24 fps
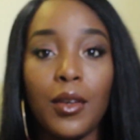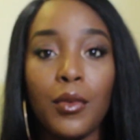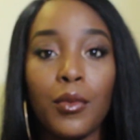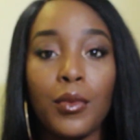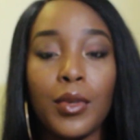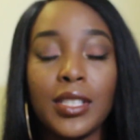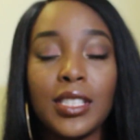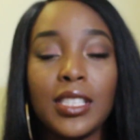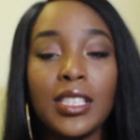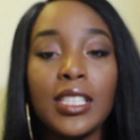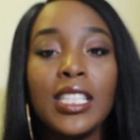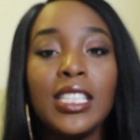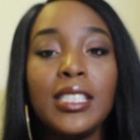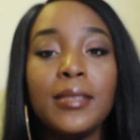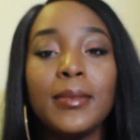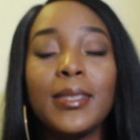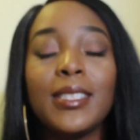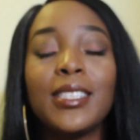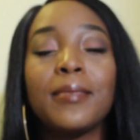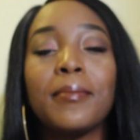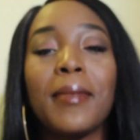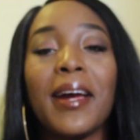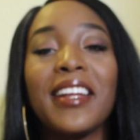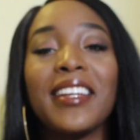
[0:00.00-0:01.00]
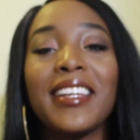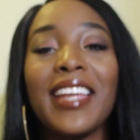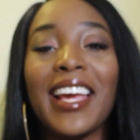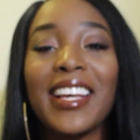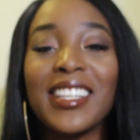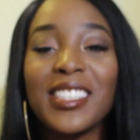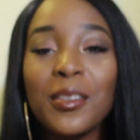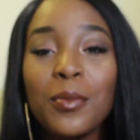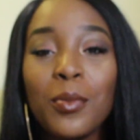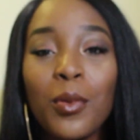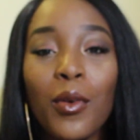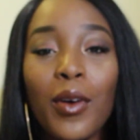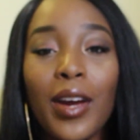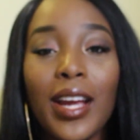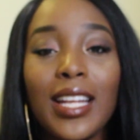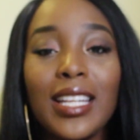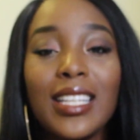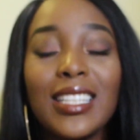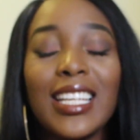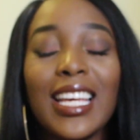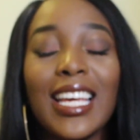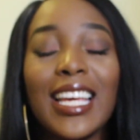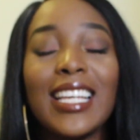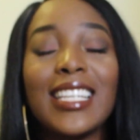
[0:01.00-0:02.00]
Which leads me to my next
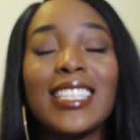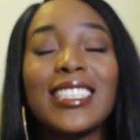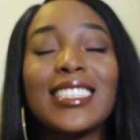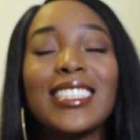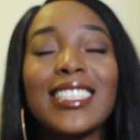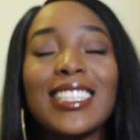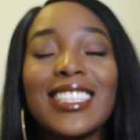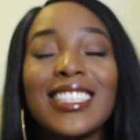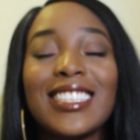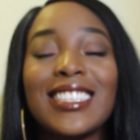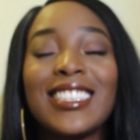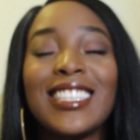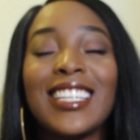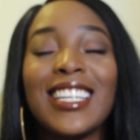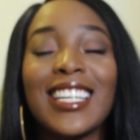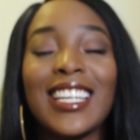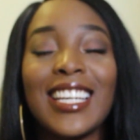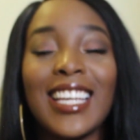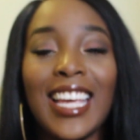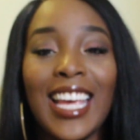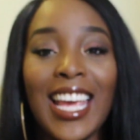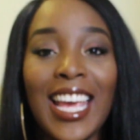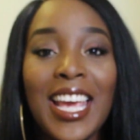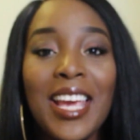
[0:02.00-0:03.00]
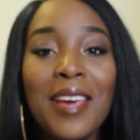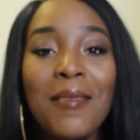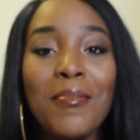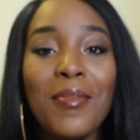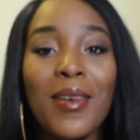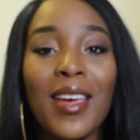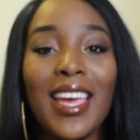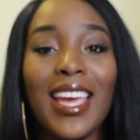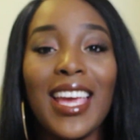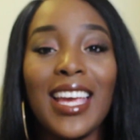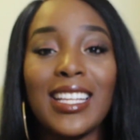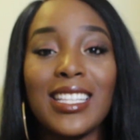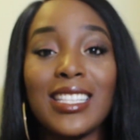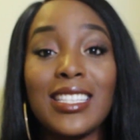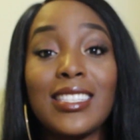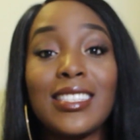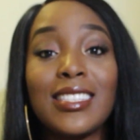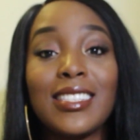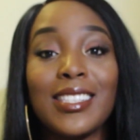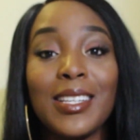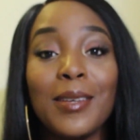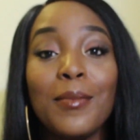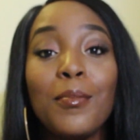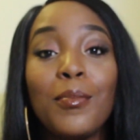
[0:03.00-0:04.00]
point, is to keep it
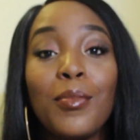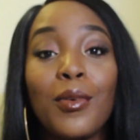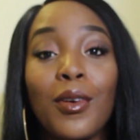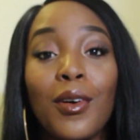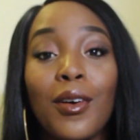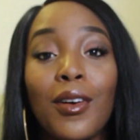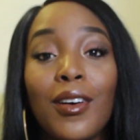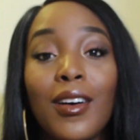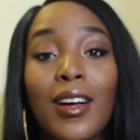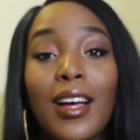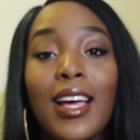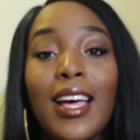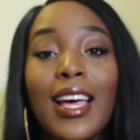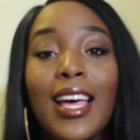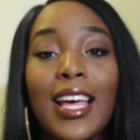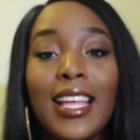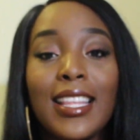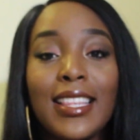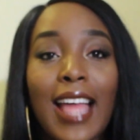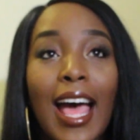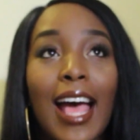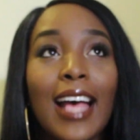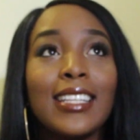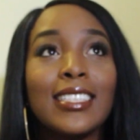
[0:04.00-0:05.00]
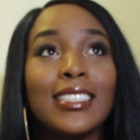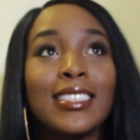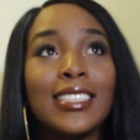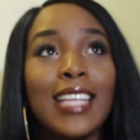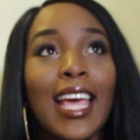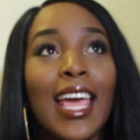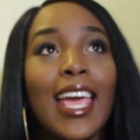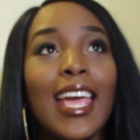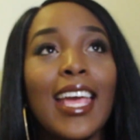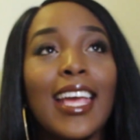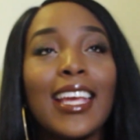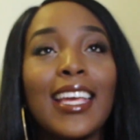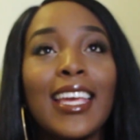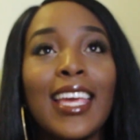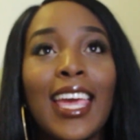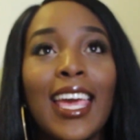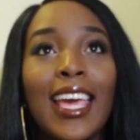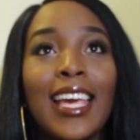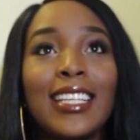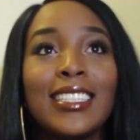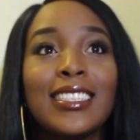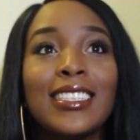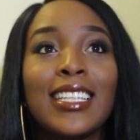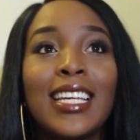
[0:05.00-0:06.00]
simple. That saying,
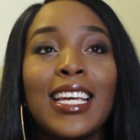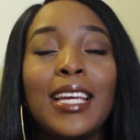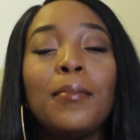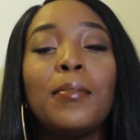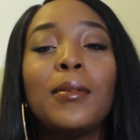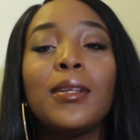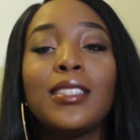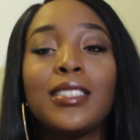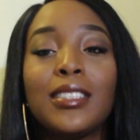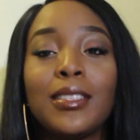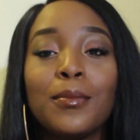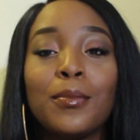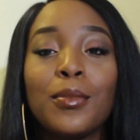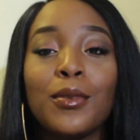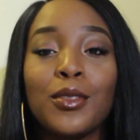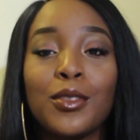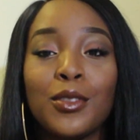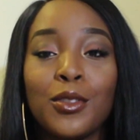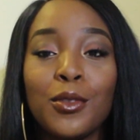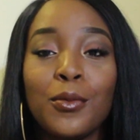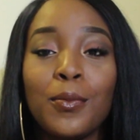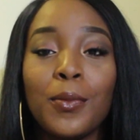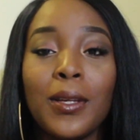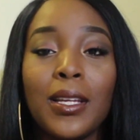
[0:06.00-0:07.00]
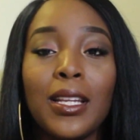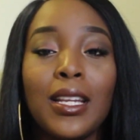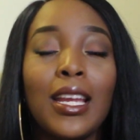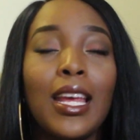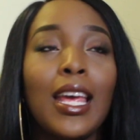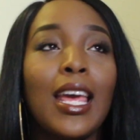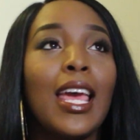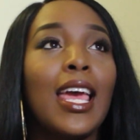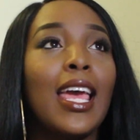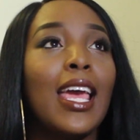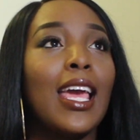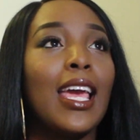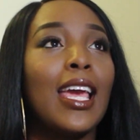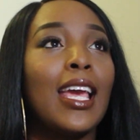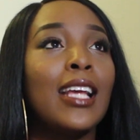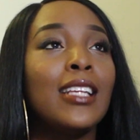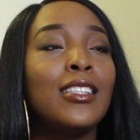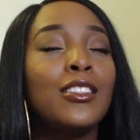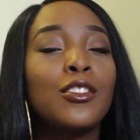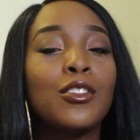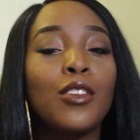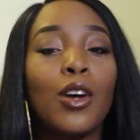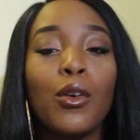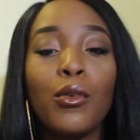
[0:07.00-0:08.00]
kiss, keep it simple, stupid,
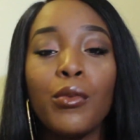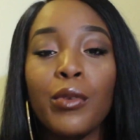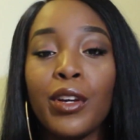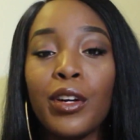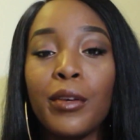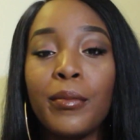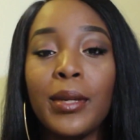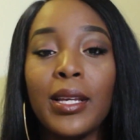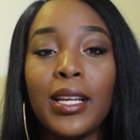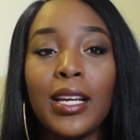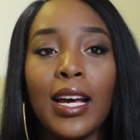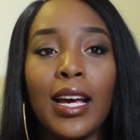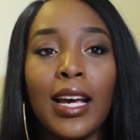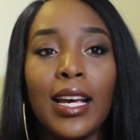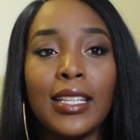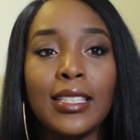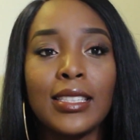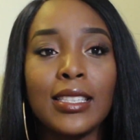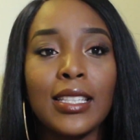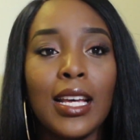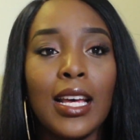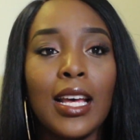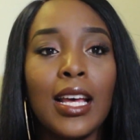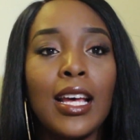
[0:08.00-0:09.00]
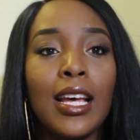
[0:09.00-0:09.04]
is so real, because